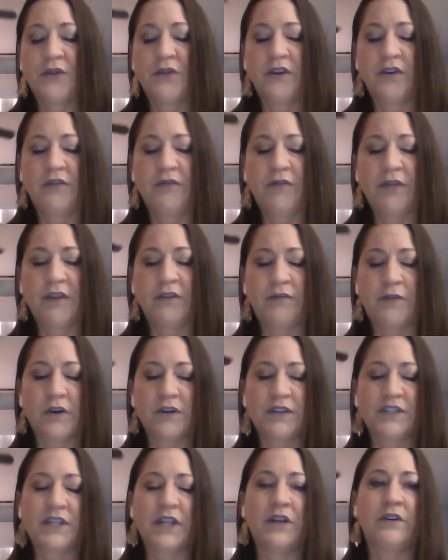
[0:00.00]
the
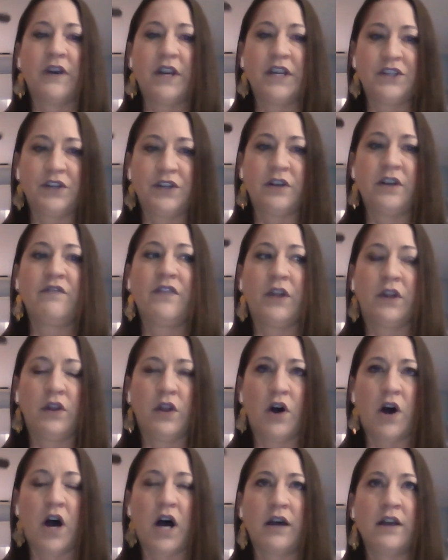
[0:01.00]
first iteration of the
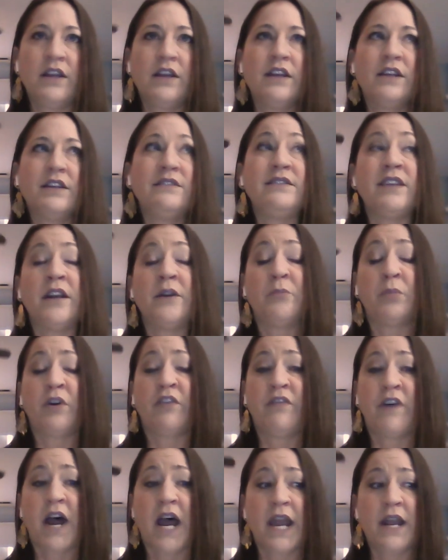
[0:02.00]
law didn't
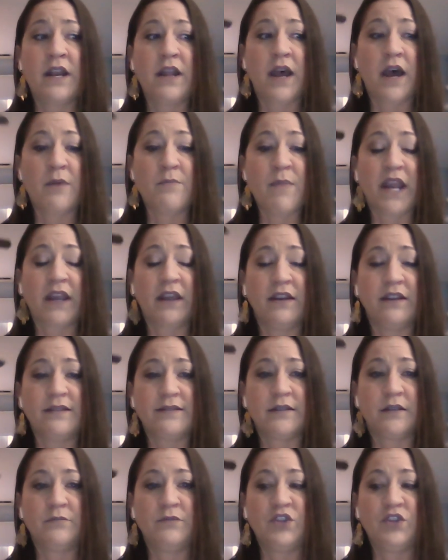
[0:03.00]
provide a
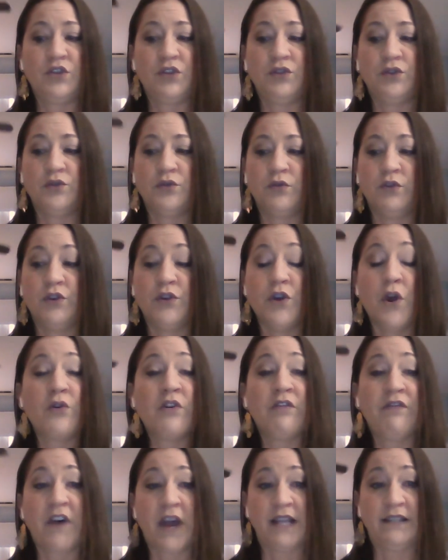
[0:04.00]
mechanism to
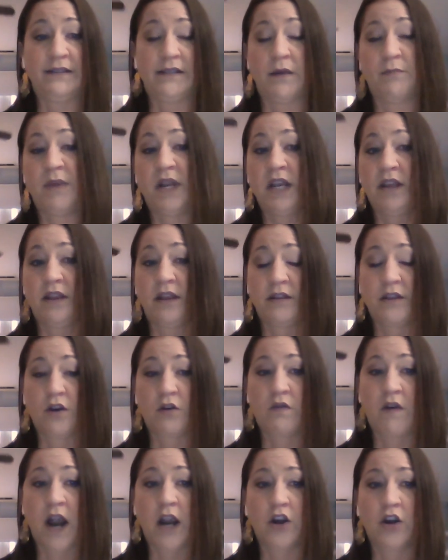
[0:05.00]
notify somebody that their
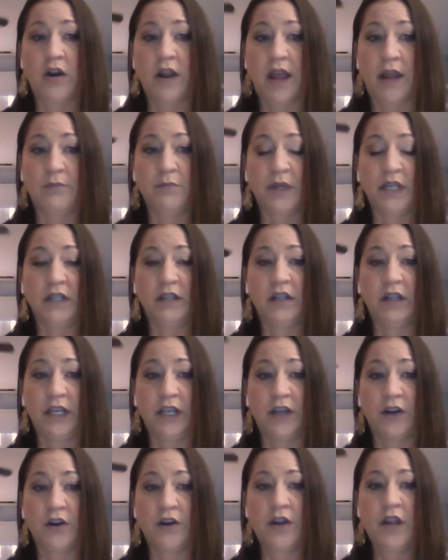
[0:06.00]
record had been
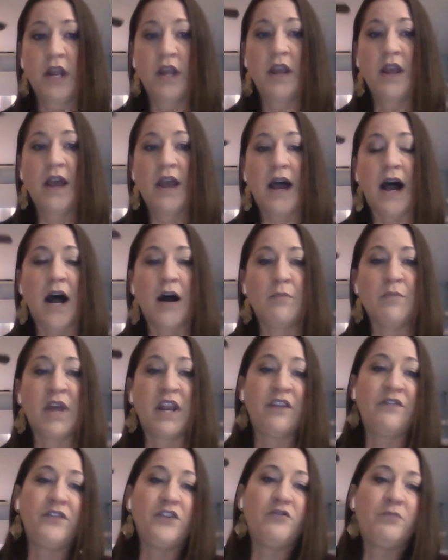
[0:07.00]
cleared.
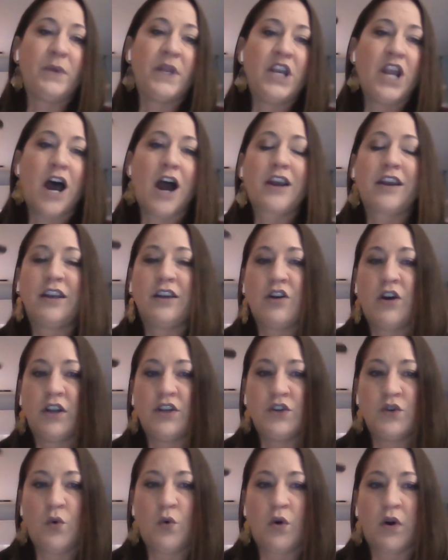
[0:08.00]
And if you've been knocking
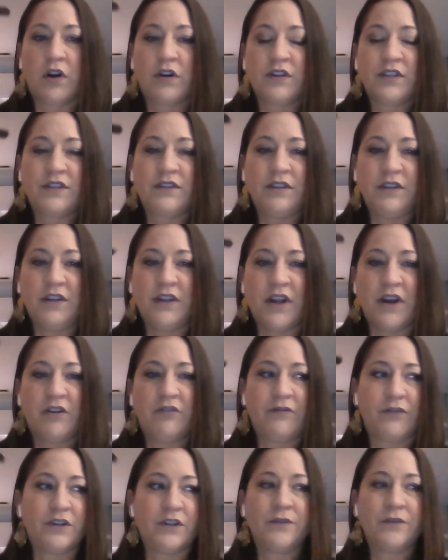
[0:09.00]
on doors,
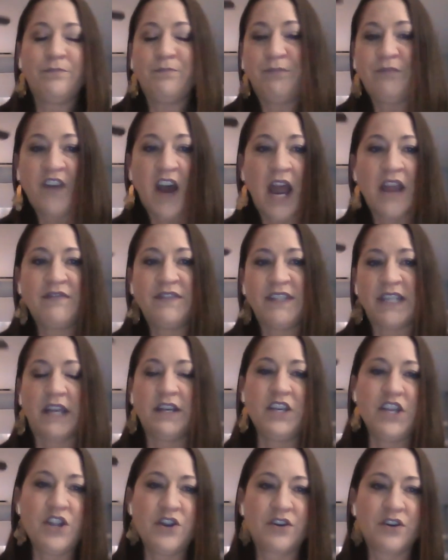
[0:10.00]
for
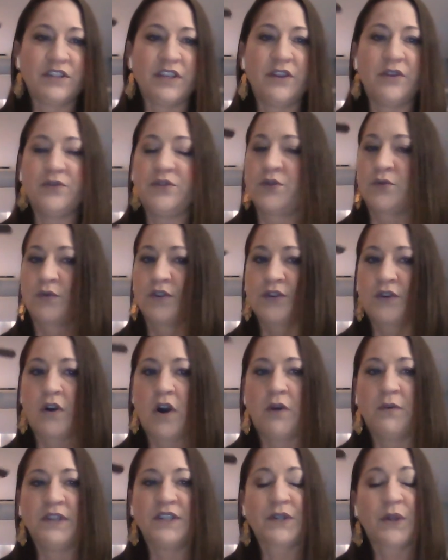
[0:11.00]
5-10 years and those doors are
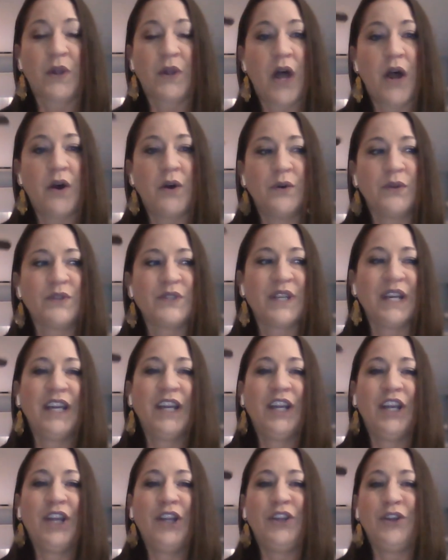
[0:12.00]
always closed,
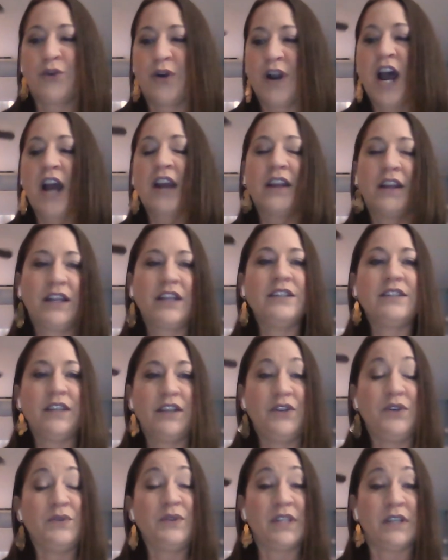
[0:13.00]
you're not going to
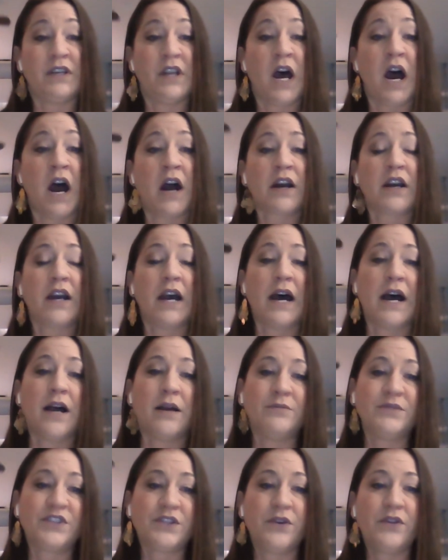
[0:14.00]
continue to knock.
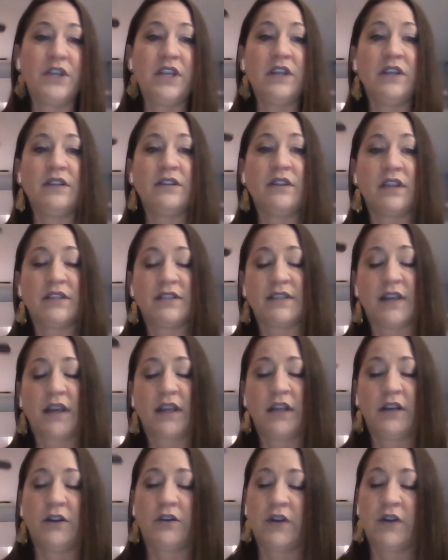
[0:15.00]
So the
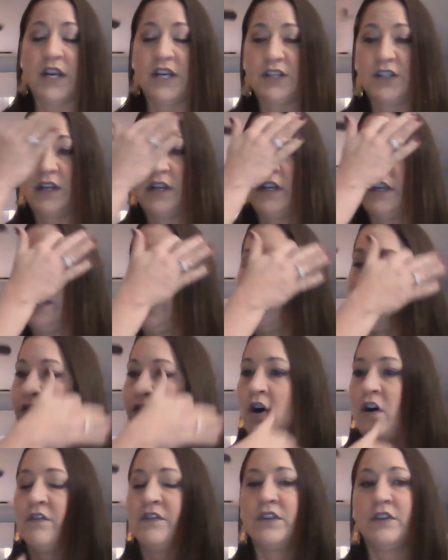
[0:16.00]
second iteration
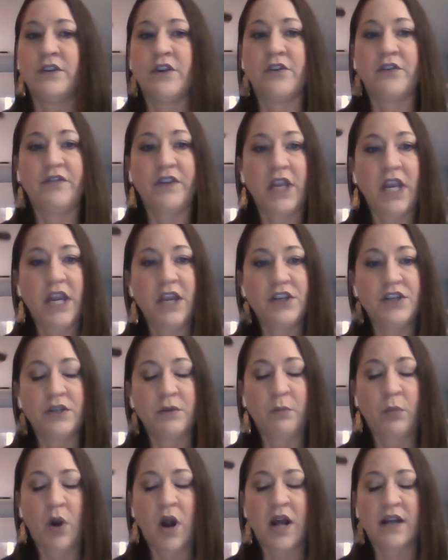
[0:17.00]
involved a
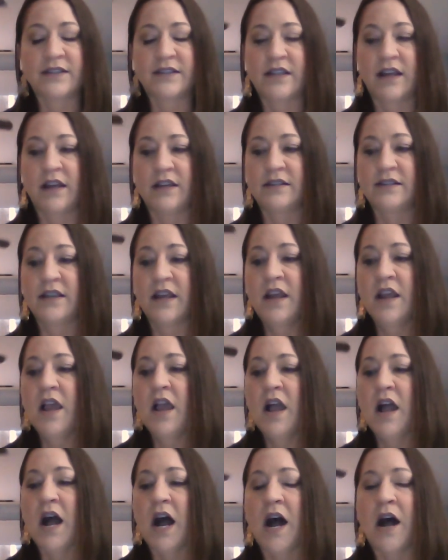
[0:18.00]
notification process,
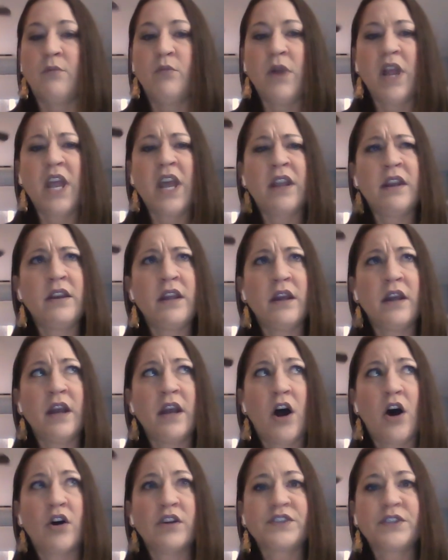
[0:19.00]
and
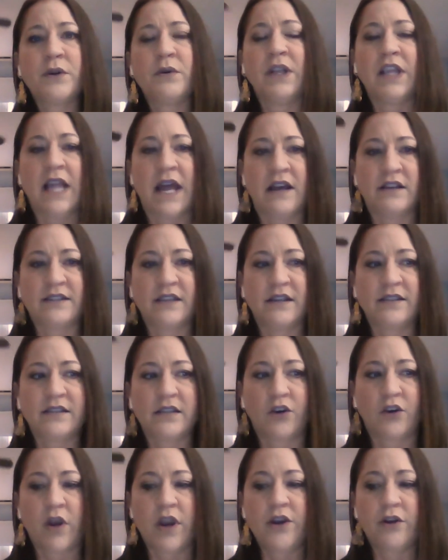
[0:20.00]
also allows us
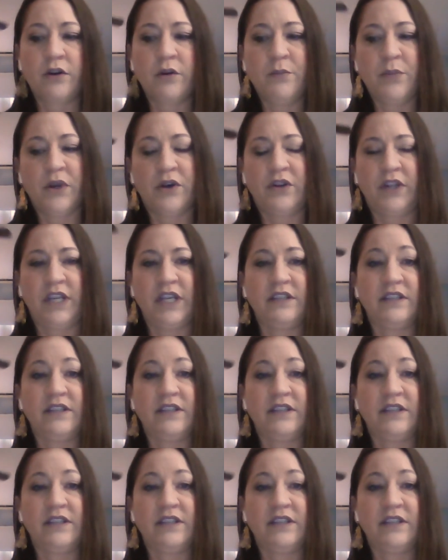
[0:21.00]
a greater ability